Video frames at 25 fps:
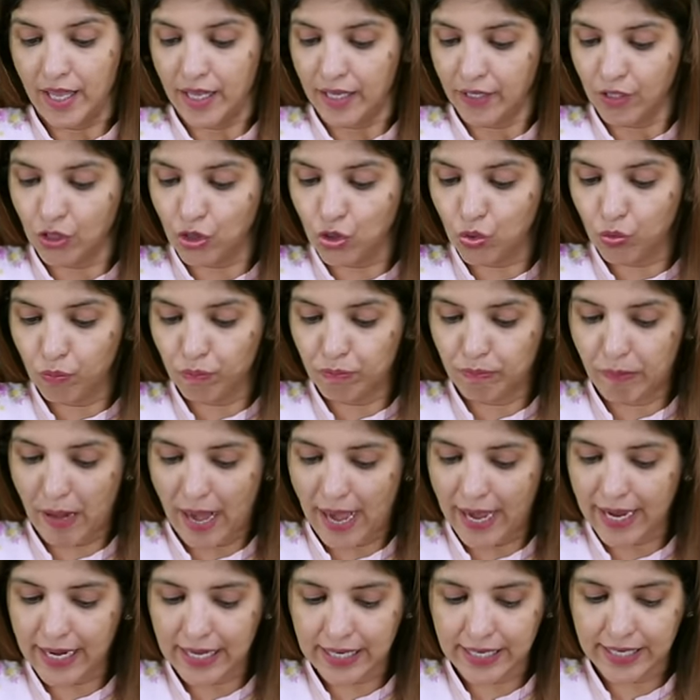you
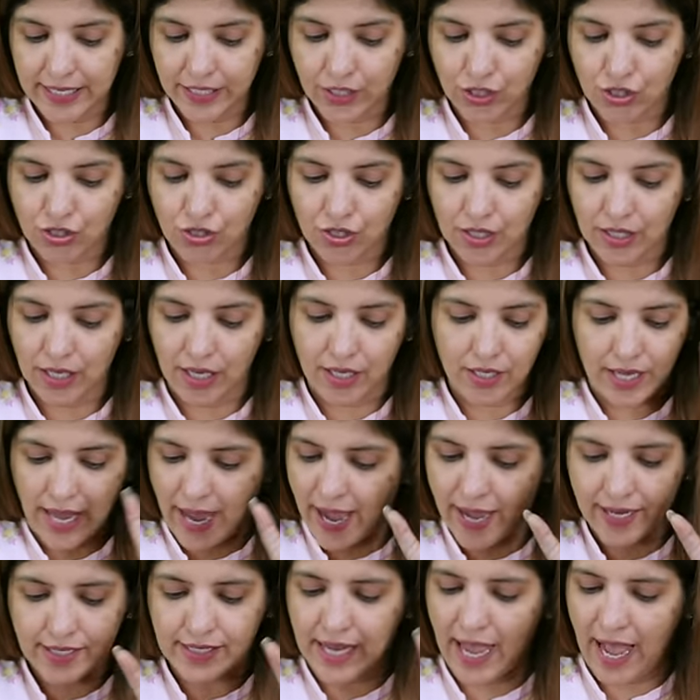bilateral
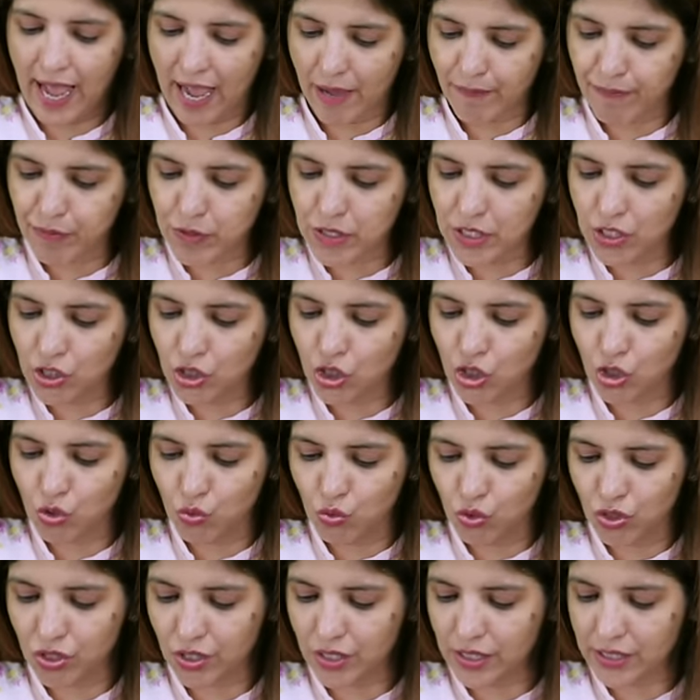and absent
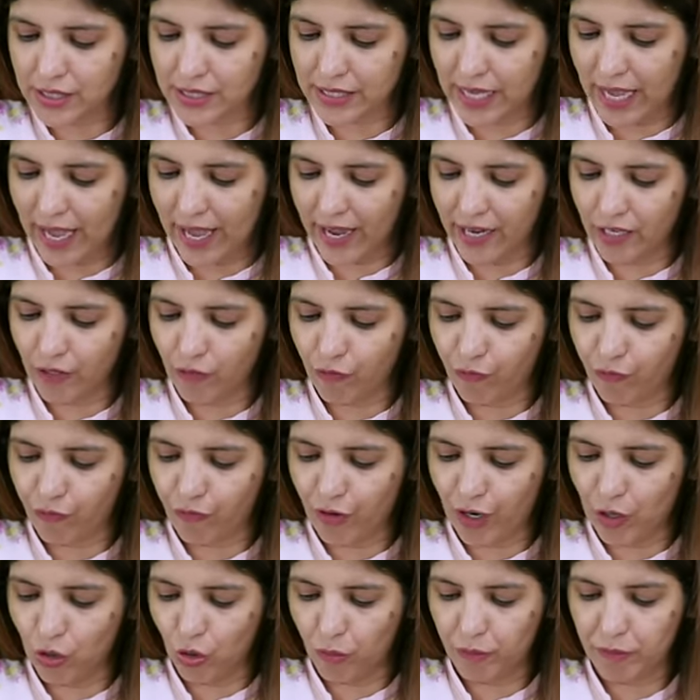uterus and
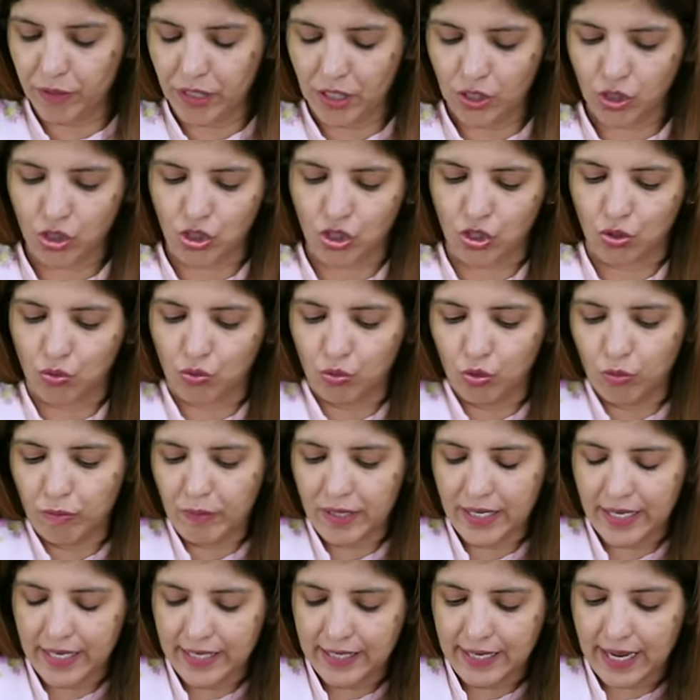fallopian tube
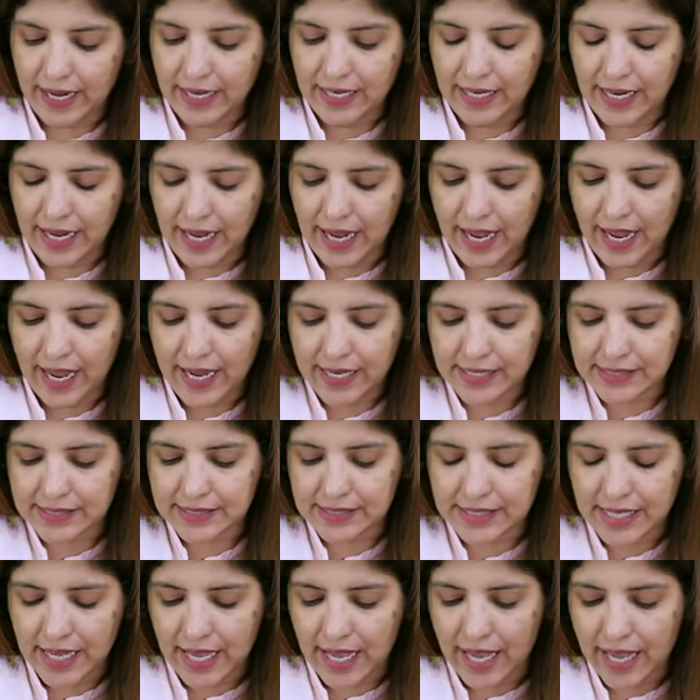in an
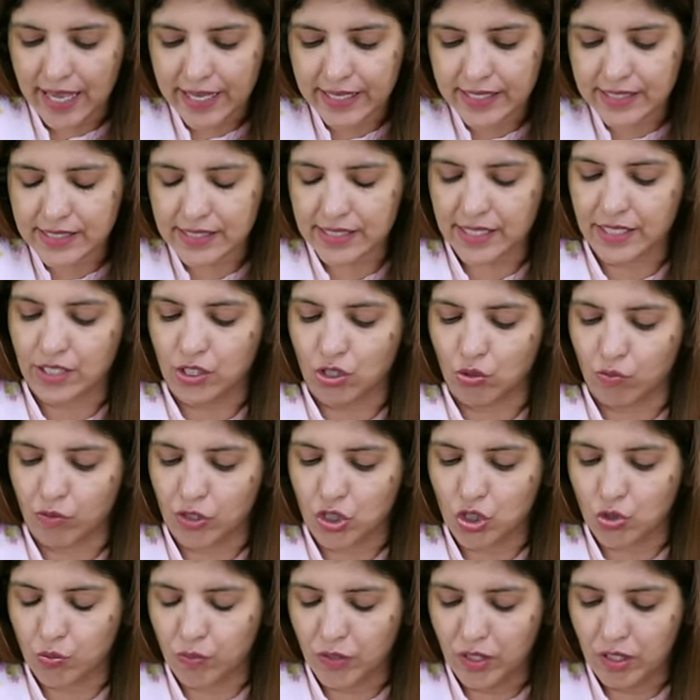XX
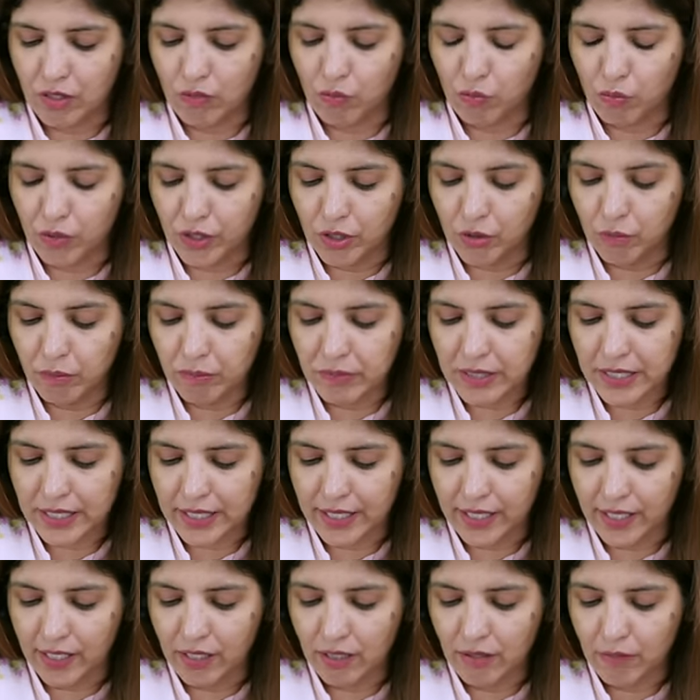individual would
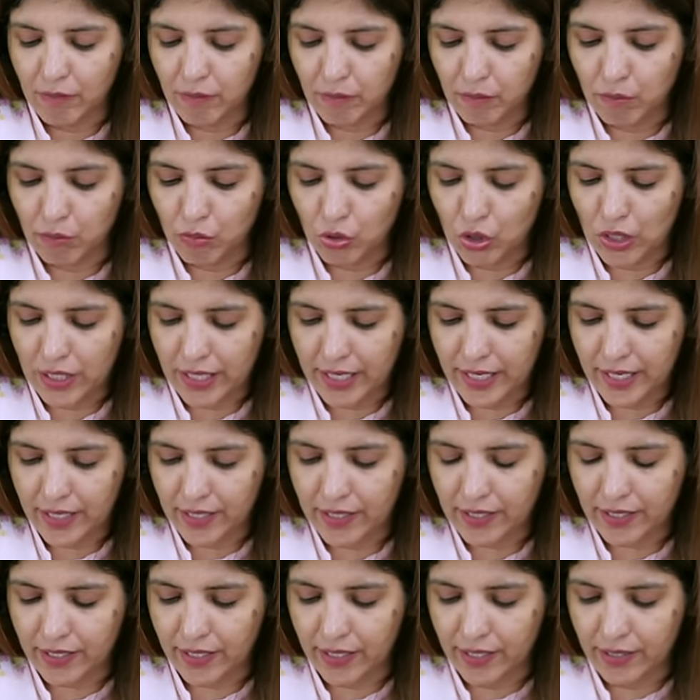mean
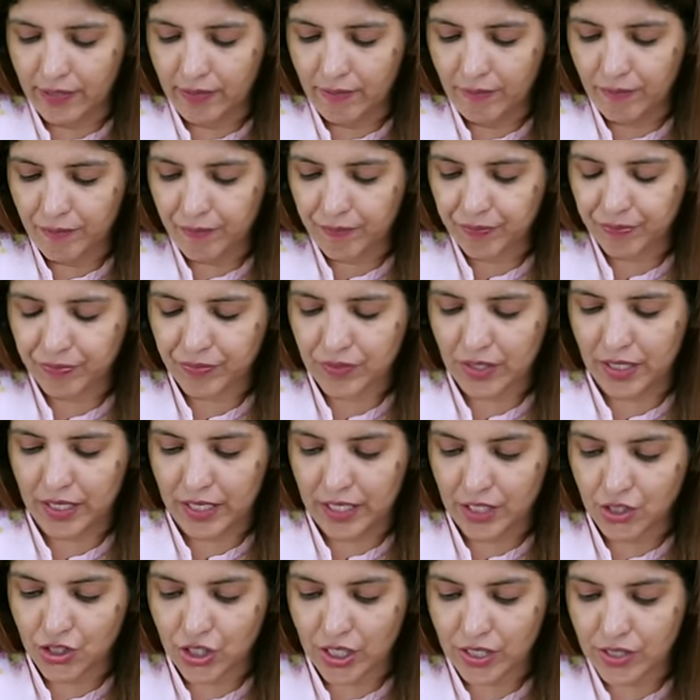Mullerian
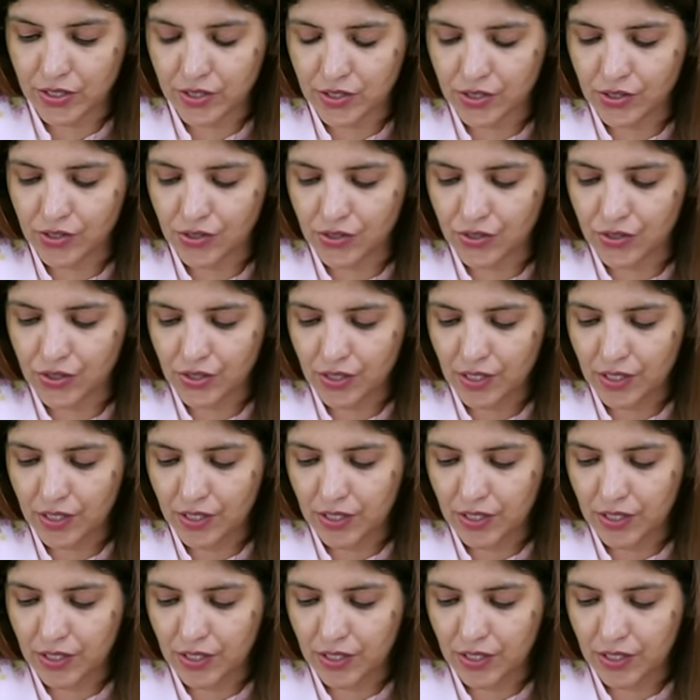agenesis.